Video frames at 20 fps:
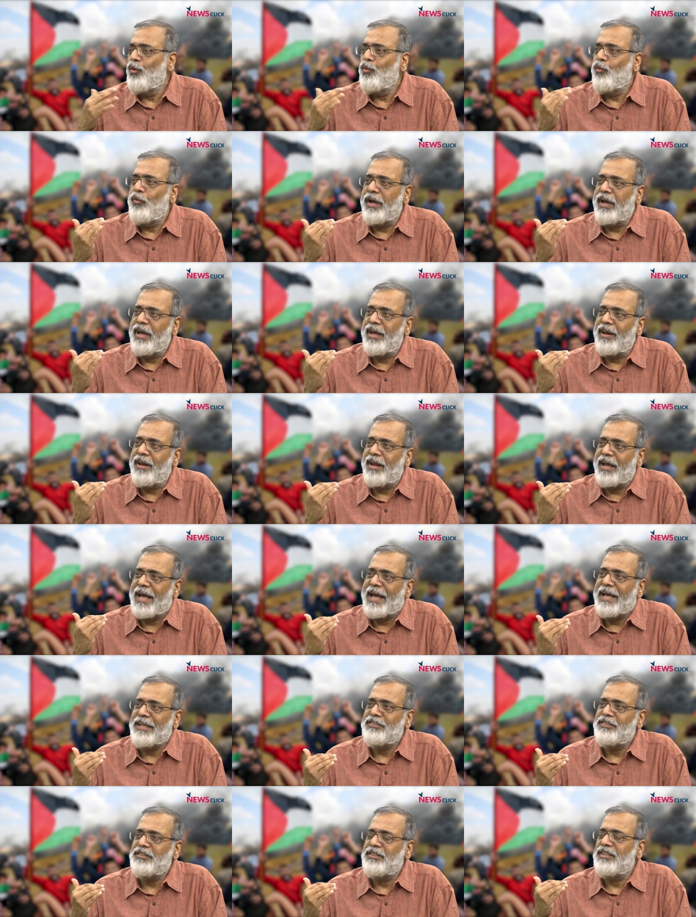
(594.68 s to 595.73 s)
where
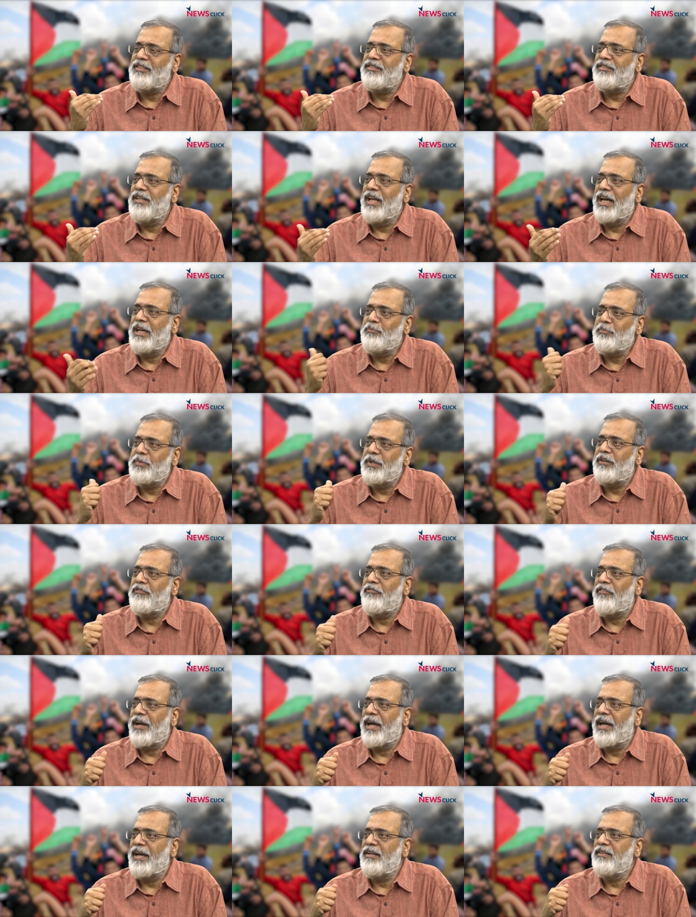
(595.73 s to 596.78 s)
as the sniper
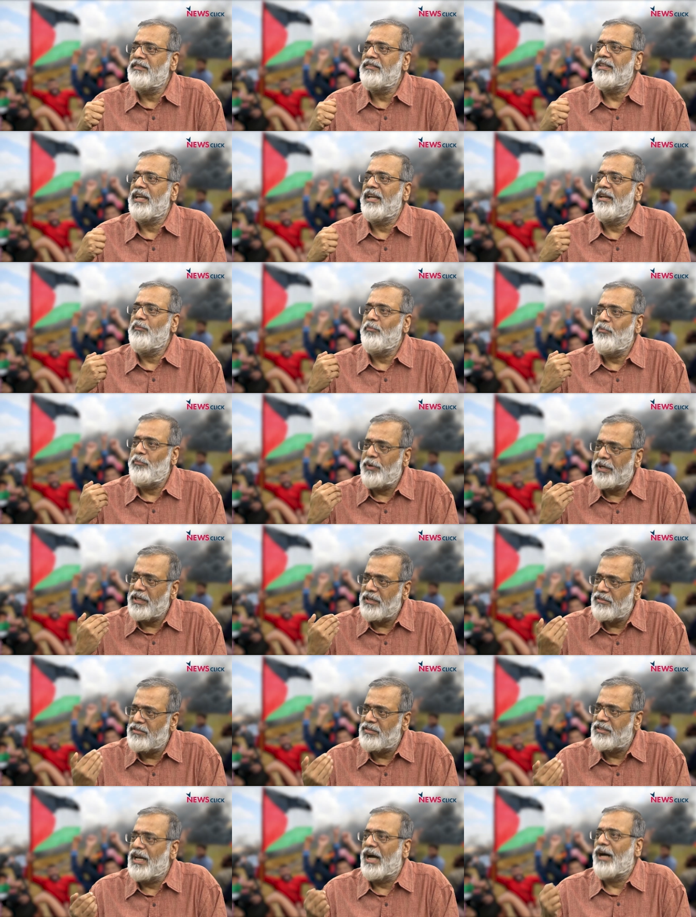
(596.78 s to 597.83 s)
fires and
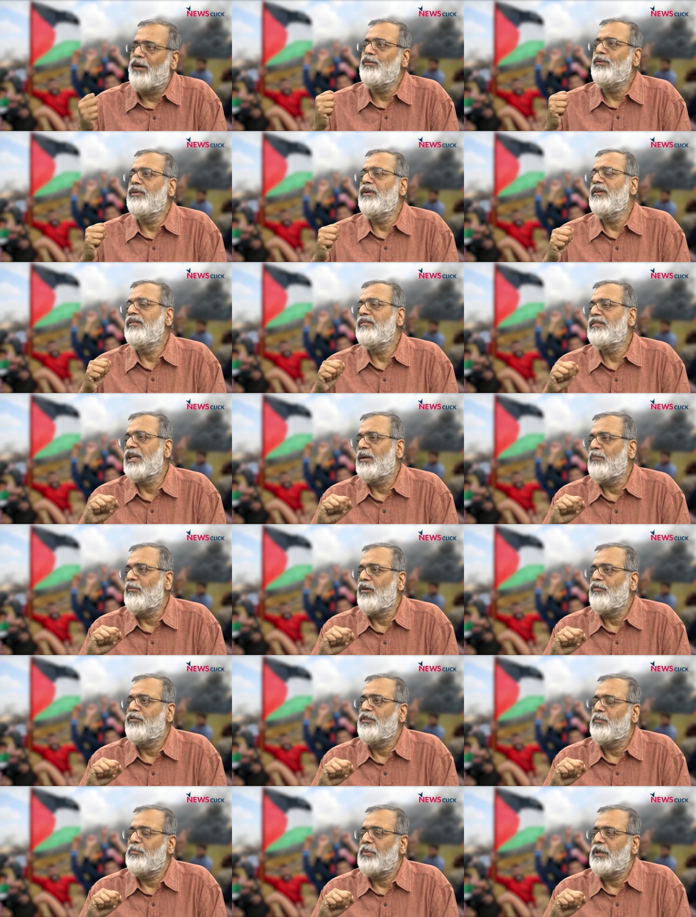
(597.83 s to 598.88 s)
brings down some
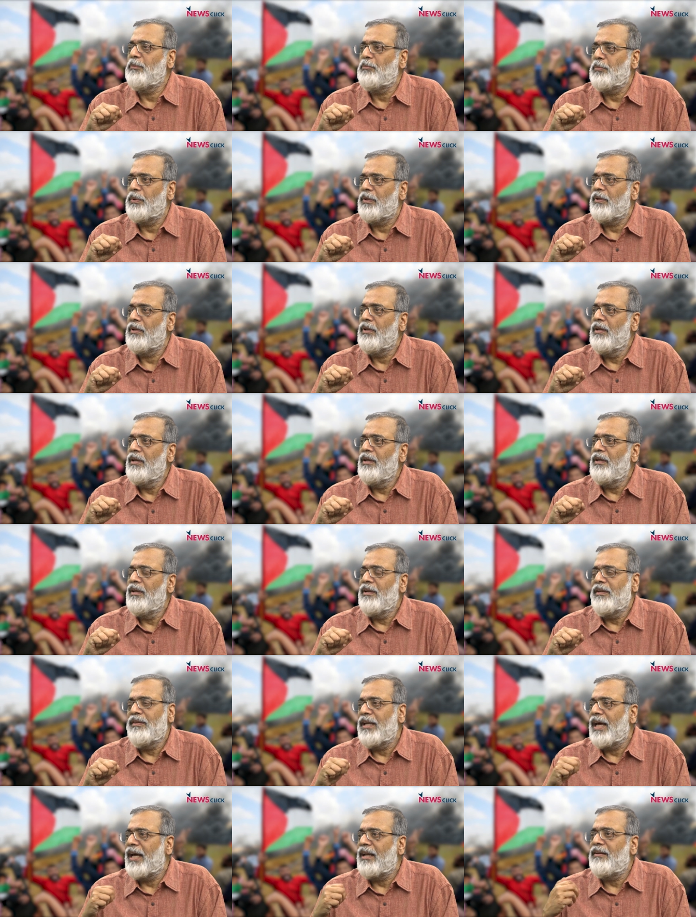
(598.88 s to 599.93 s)
of the people,
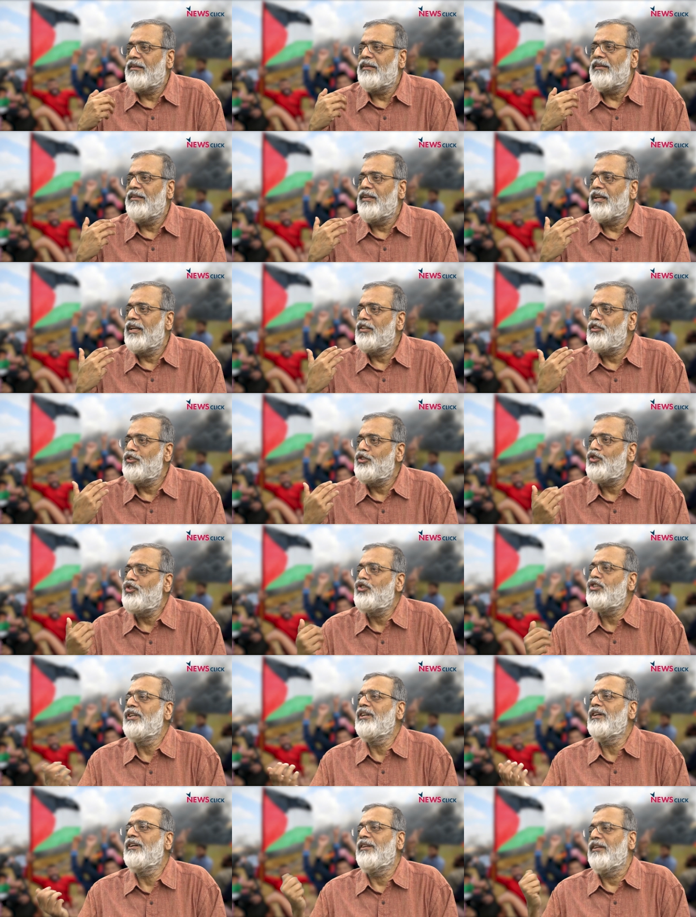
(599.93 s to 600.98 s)
that there is
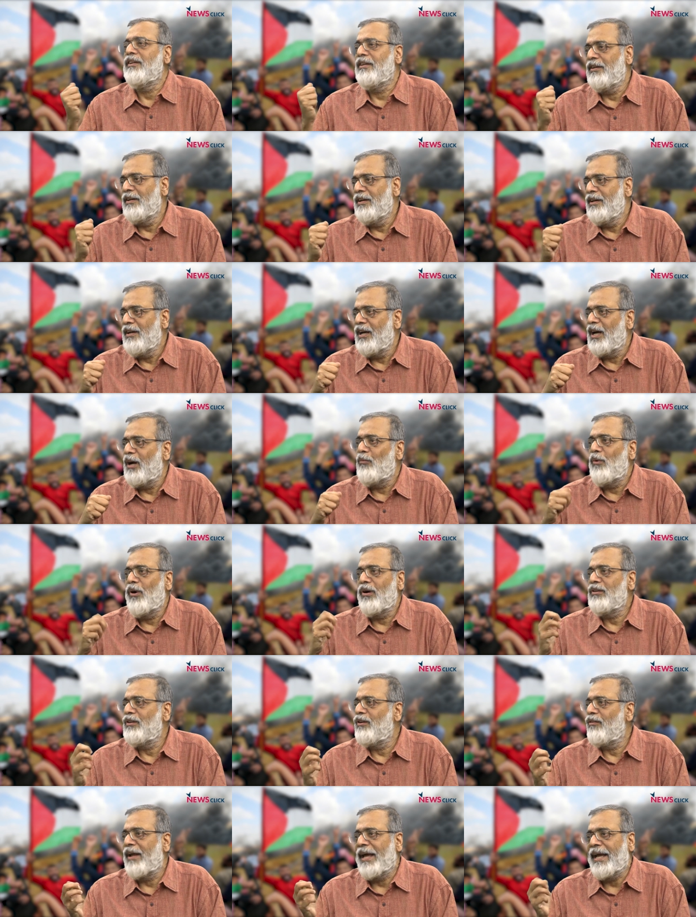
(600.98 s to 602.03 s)
cheering
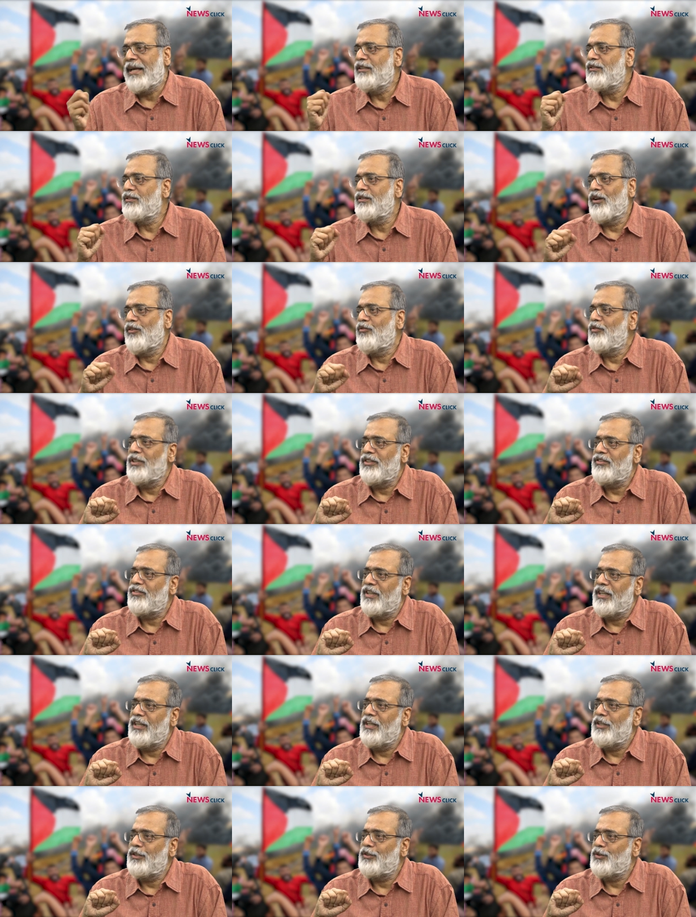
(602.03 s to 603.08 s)
among the ranks of the
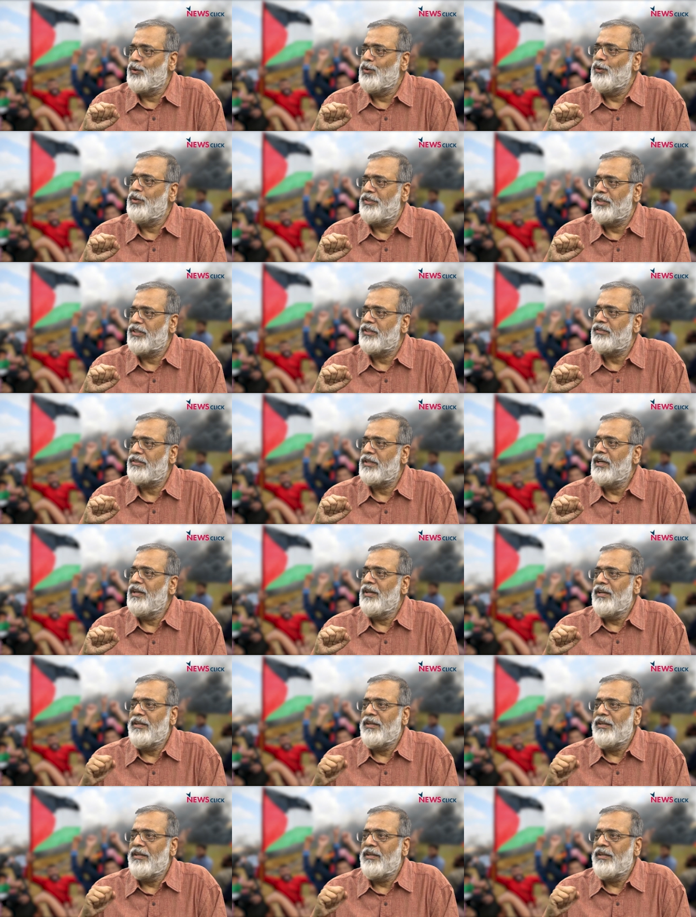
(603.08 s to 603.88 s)
Israeli soldiers.